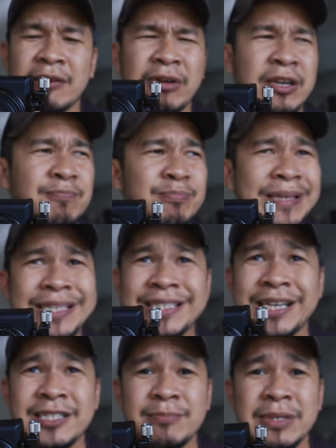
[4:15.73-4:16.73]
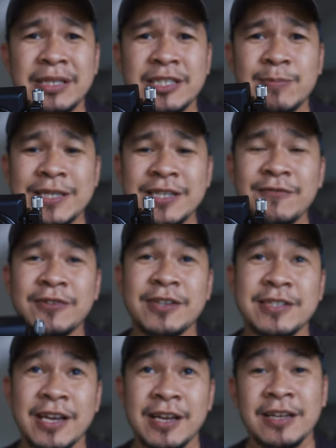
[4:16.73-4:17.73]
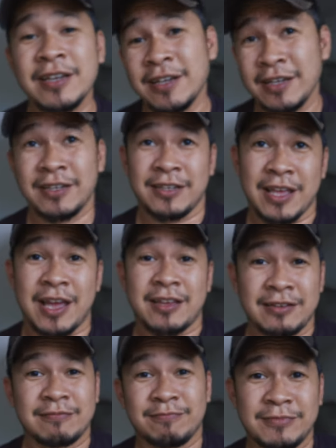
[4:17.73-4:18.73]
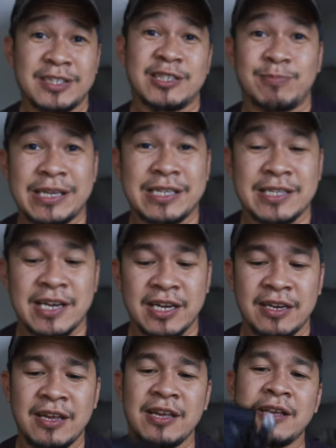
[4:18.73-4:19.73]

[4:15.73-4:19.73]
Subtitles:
I reckon Peak Design's a bit expensive, because yeah, it's Peak Design.